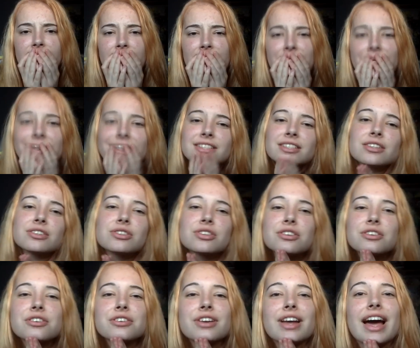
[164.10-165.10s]
Oh, he's such
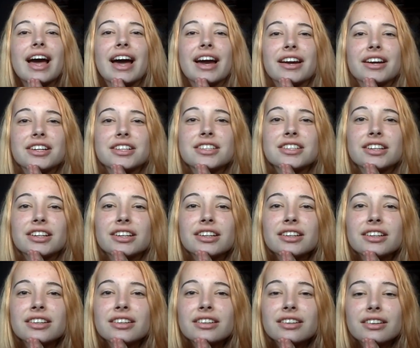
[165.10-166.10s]
a good
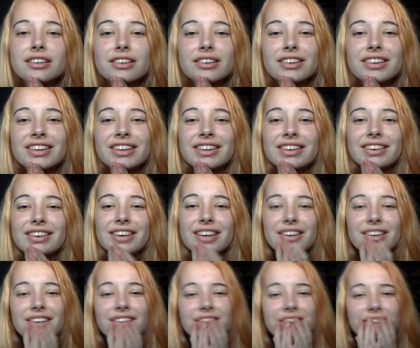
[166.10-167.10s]
actor.
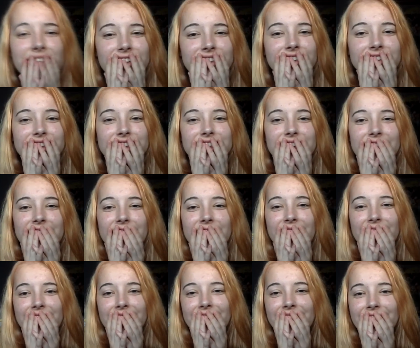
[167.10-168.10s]
Oh,
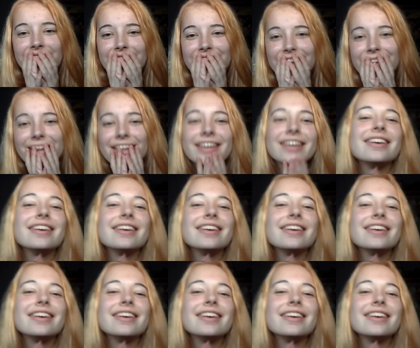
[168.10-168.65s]
okay.